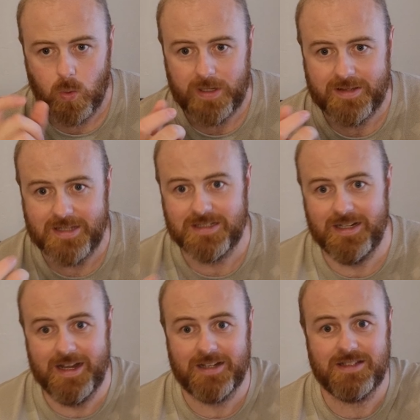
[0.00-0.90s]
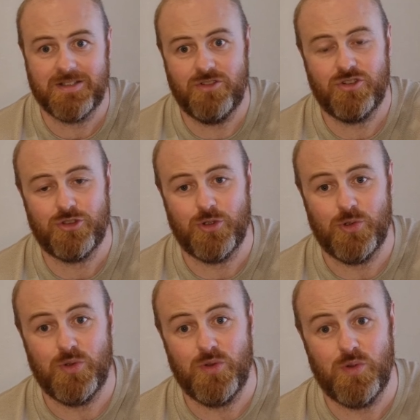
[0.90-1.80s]
quick disconnects to
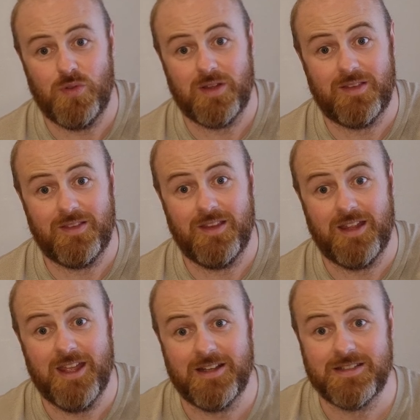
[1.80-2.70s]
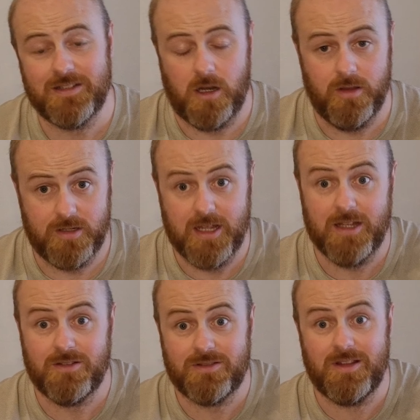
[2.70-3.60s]
the keg,
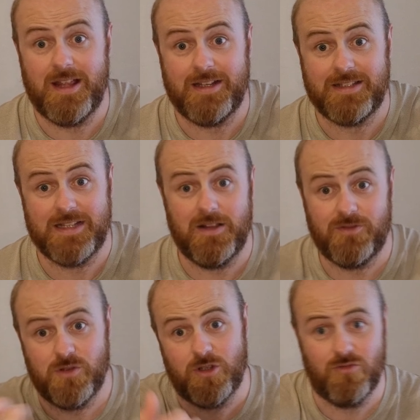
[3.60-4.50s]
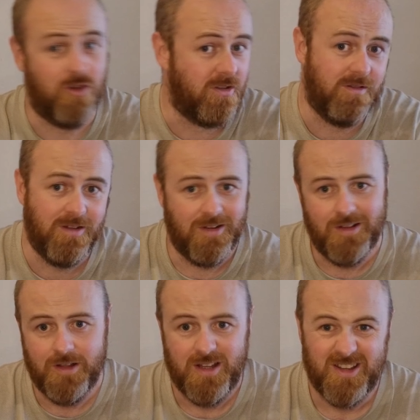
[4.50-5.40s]
to that itself, so you can run.
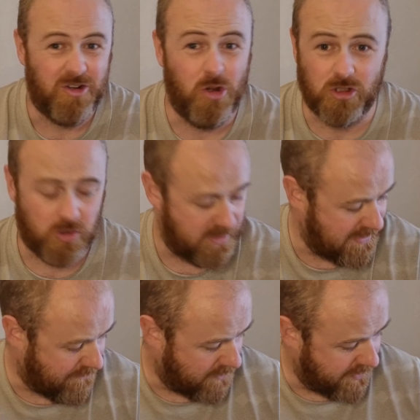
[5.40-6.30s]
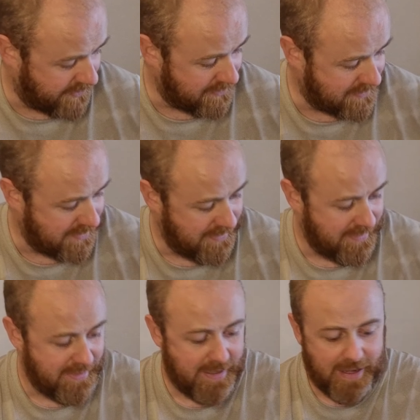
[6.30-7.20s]
You do all sorts of different things.
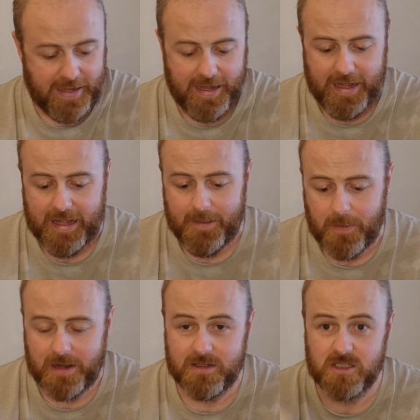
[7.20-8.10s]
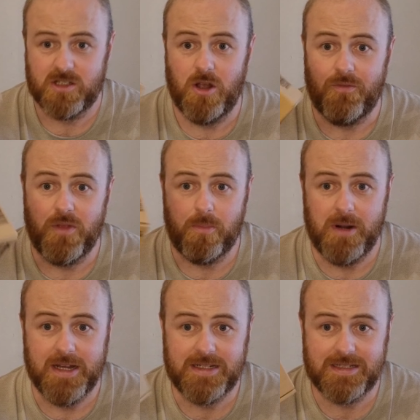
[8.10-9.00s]
And I just thought for the
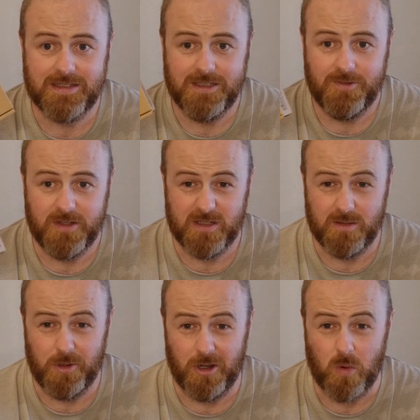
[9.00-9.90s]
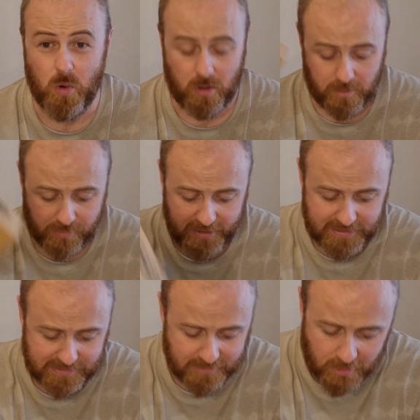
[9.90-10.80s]
price, this is about a quarter of the
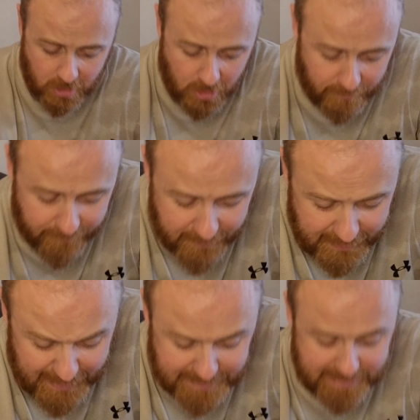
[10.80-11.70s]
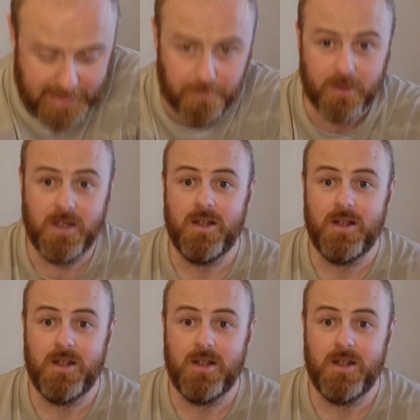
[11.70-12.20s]
price of an eye tap.